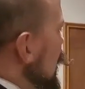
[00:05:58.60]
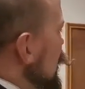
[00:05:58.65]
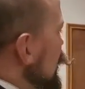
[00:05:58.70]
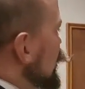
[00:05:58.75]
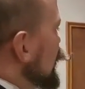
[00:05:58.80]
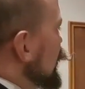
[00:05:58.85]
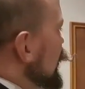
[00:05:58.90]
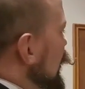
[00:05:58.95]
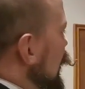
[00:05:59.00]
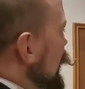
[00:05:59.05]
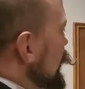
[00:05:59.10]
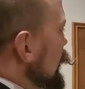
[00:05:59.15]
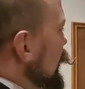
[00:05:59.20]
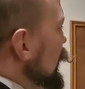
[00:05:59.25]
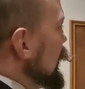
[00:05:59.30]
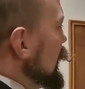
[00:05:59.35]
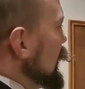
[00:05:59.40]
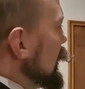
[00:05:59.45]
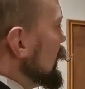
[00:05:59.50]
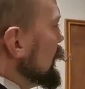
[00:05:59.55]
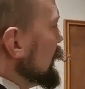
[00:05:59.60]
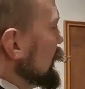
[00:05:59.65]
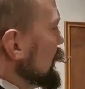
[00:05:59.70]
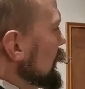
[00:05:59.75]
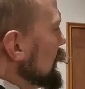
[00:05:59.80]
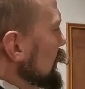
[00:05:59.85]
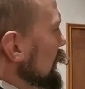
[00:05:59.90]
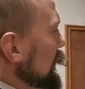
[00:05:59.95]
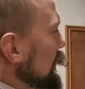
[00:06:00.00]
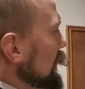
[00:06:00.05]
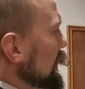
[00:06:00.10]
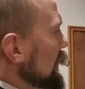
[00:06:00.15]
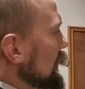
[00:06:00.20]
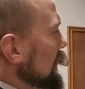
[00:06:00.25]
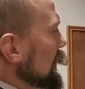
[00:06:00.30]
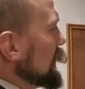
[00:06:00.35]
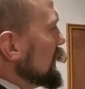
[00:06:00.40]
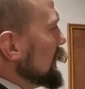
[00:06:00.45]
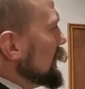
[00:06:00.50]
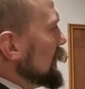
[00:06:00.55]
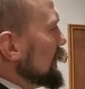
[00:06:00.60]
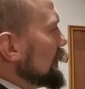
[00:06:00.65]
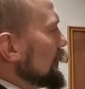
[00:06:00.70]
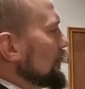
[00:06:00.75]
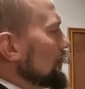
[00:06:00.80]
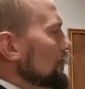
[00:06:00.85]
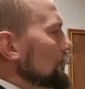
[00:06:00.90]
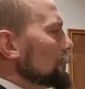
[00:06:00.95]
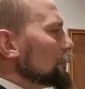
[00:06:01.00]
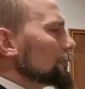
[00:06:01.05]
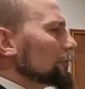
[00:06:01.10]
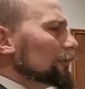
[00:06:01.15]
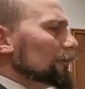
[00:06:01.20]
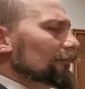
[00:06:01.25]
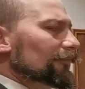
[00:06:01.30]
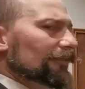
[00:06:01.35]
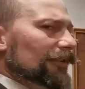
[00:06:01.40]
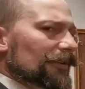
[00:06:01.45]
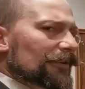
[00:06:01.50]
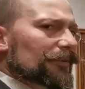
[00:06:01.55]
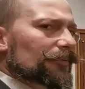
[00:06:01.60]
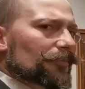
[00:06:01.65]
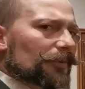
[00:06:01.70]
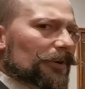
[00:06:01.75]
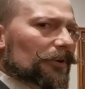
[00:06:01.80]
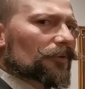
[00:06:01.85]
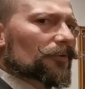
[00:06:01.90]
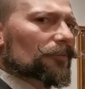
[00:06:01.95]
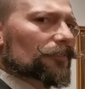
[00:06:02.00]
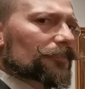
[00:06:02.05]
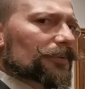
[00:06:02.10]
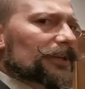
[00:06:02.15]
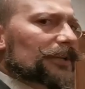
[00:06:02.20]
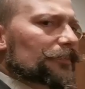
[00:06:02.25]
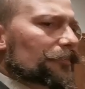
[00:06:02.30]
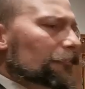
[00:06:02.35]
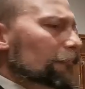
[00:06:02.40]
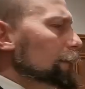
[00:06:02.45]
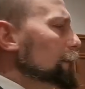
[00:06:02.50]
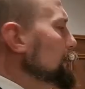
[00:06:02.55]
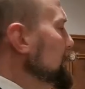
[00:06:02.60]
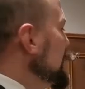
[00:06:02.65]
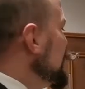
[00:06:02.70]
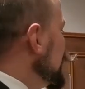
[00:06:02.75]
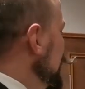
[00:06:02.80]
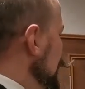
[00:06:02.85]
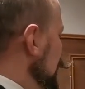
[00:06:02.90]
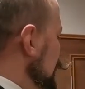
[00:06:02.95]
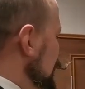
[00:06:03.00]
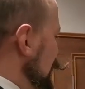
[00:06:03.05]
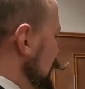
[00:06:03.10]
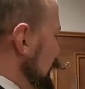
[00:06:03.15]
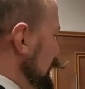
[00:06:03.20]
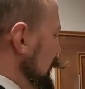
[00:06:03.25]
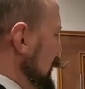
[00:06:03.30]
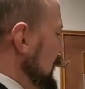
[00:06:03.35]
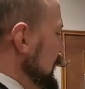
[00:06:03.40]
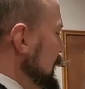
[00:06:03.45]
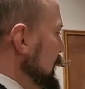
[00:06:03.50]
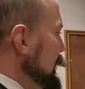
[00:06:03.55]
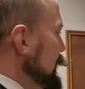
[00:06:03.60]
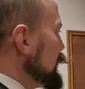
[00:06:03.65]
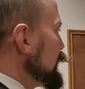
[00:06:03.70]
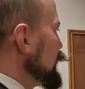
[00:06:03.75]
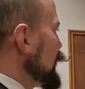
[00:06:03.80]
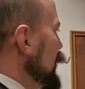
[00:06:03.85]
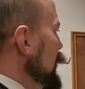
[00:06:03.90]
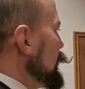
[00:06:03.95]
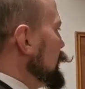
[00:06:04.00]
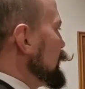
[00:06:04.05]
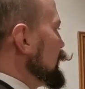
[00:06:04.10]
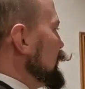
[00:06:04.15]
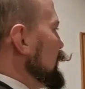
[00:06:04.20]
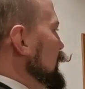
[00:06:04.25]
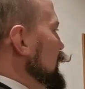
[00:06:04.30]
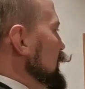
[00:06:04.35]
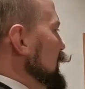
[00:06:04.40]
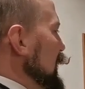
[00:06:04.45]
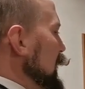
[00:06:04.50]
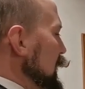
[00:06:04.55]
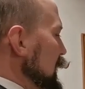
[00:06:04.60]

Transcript: edge down here, the horse could very well be beating its own legs up to this